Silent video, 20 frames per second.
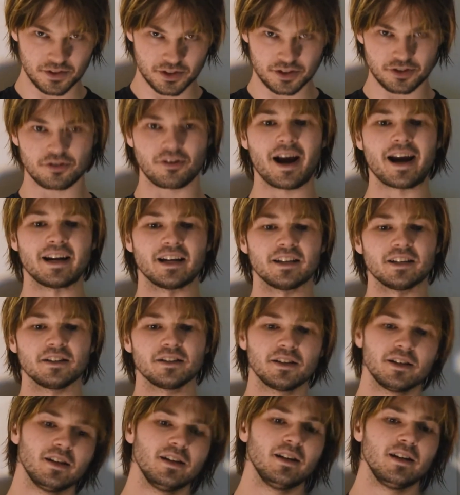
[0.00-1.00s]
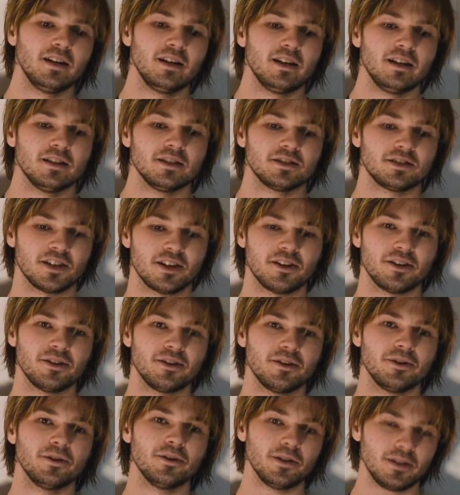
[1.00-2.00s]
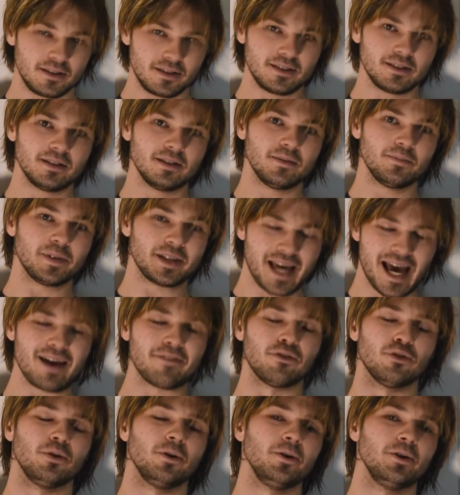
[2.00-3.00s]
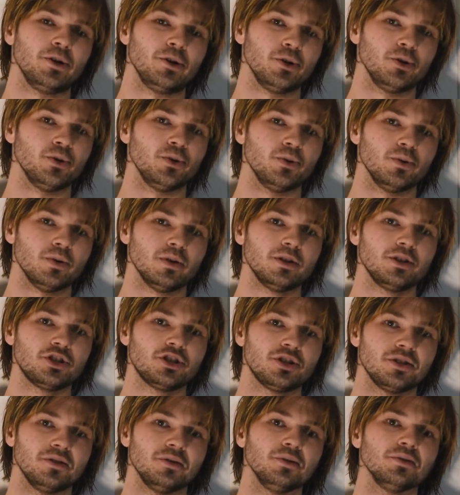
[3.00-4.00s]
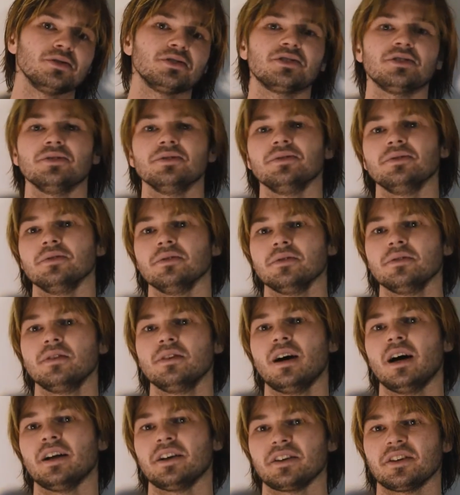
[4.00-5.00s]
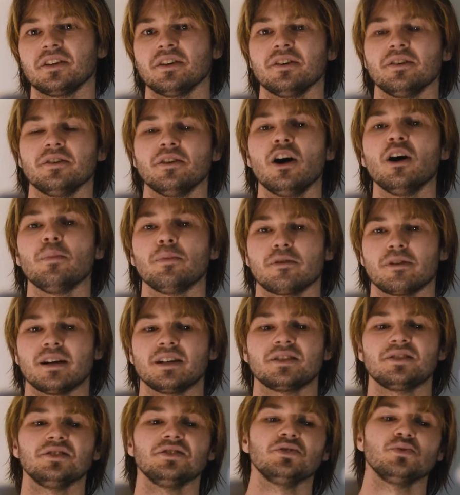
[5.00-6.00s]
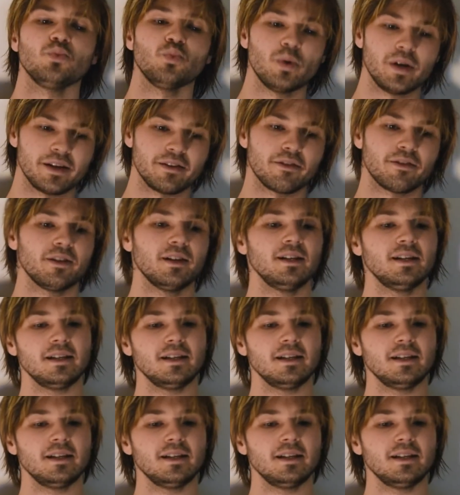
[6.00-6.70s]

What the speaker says: training. So be careful who you choose to undergo operations with.